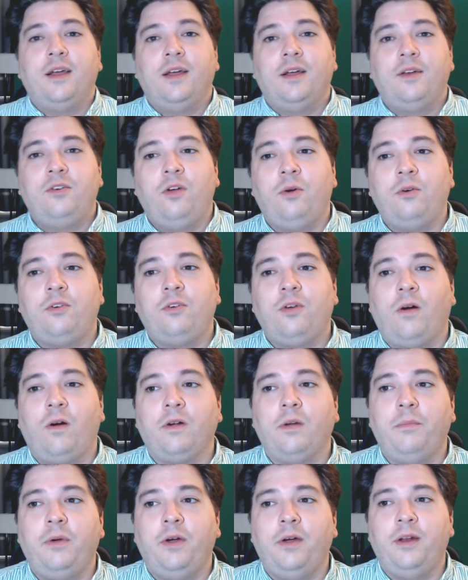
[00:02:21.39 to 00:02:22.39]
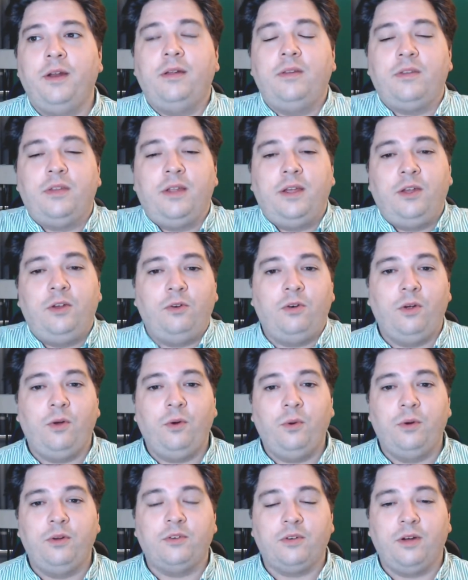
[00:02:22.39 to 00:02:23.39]
Don't talk about anything you know
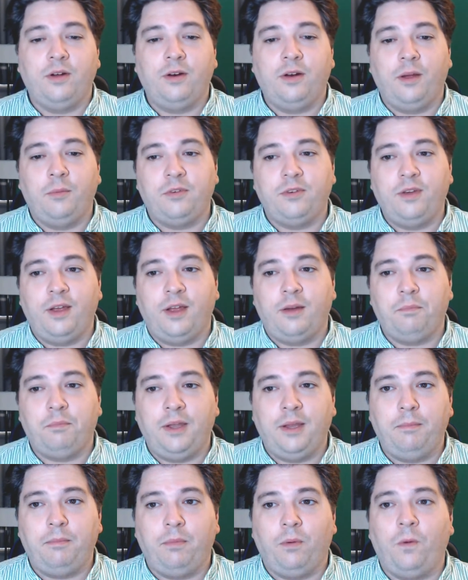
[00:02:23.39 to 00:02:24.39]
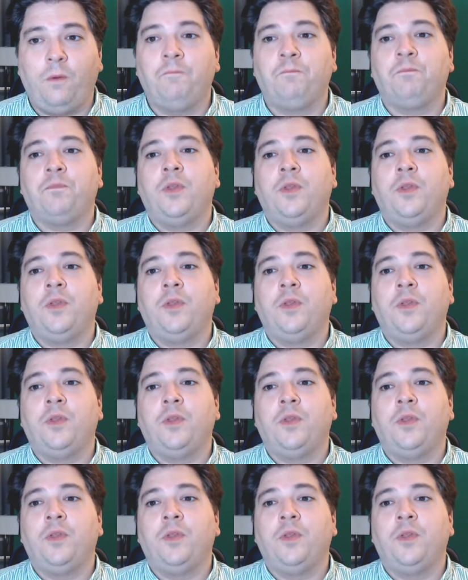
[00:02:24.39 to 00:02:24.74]
is going to upset people.